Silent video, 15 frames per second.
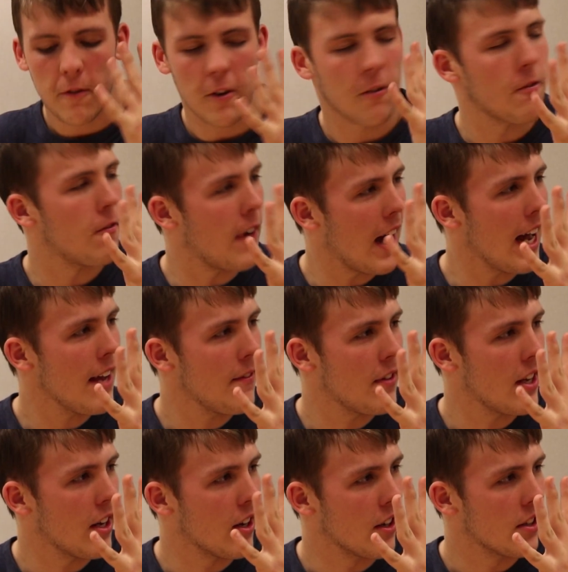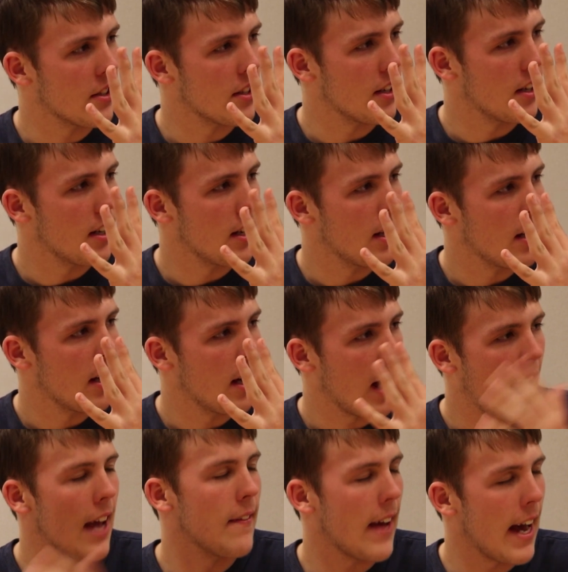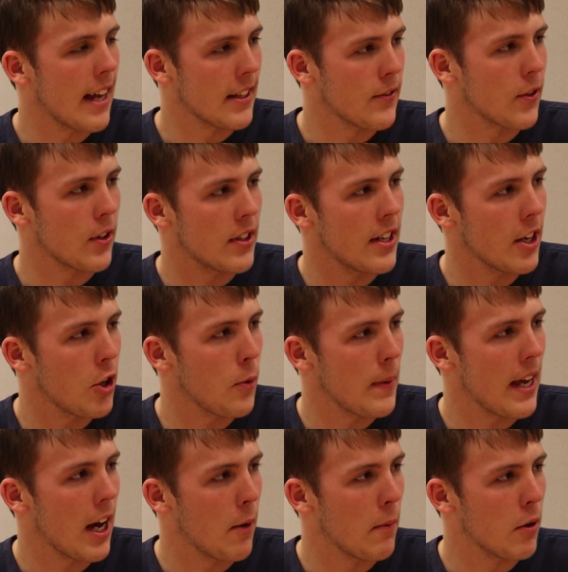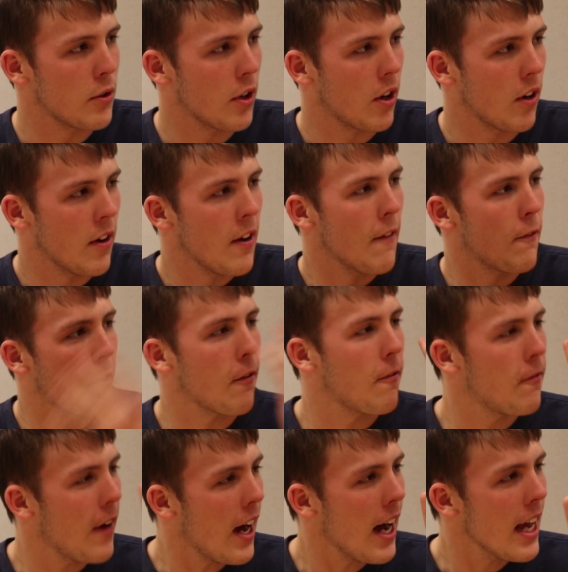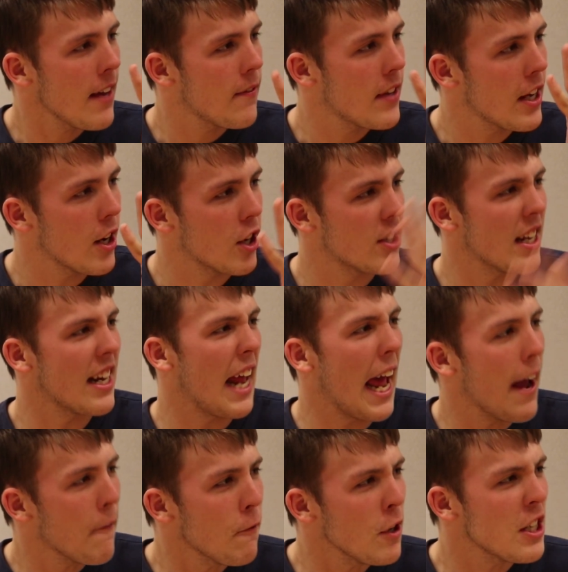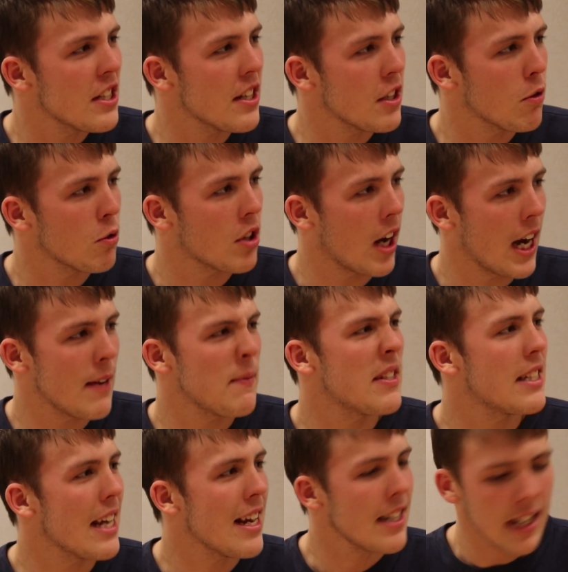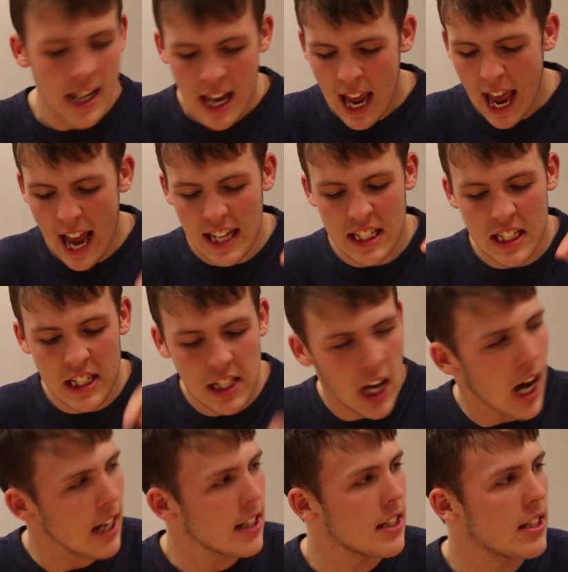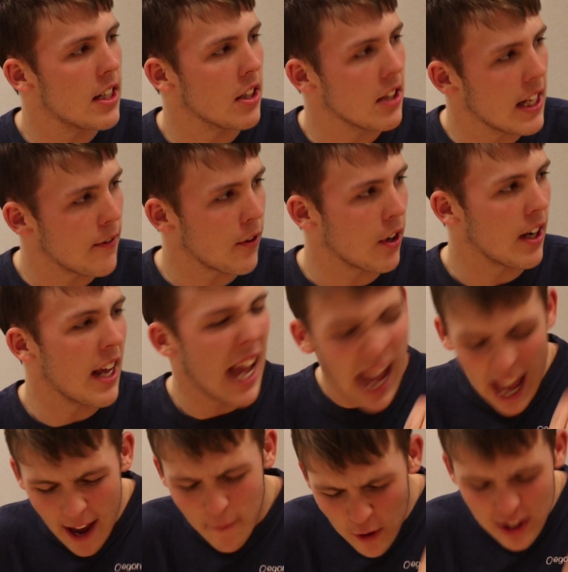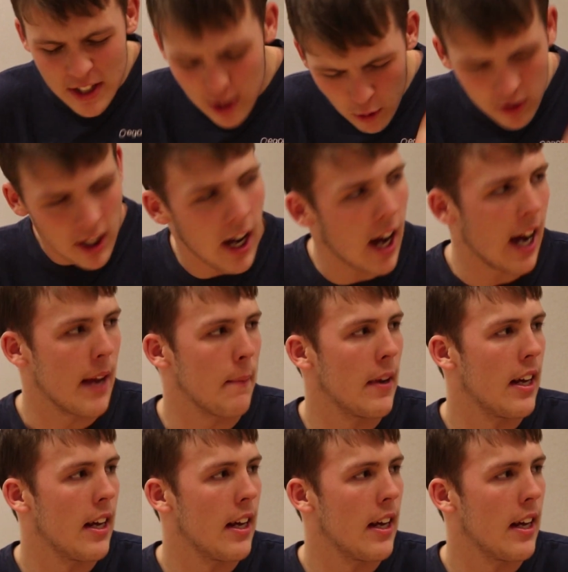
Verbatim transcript: for five years, I've asked for a Tickle Me Elmo doll. For five years, and every single time, Santa has not delivered. Every single time.